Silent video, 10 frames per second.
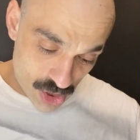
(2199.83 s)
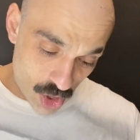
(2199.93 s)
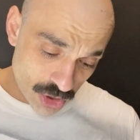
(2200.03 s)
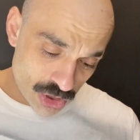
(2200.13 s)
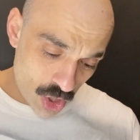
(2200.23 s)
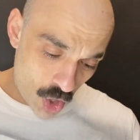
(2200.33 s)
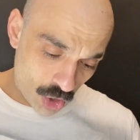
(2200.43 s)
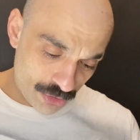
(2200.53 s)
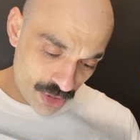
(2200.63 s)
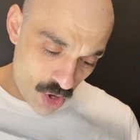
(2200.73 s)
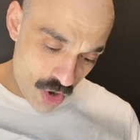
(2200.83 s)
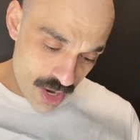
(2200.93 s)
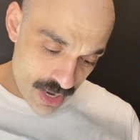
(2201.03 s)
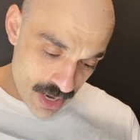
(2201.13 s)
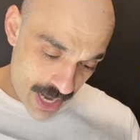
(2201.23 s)
lost,
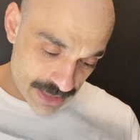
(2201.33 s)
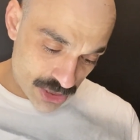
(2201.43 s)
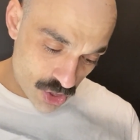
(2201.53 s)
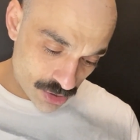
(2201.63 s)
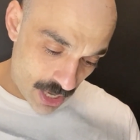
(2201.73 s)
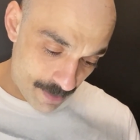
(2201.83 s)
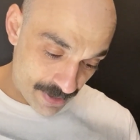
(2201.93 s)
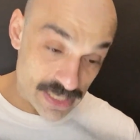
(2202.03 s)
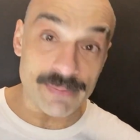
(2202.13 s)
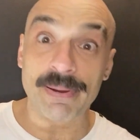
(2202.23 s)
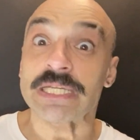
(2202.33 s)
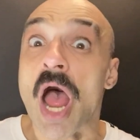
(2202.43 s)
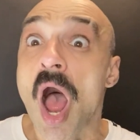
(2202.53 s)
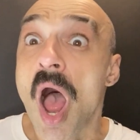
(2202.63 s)
although has not happened in the past.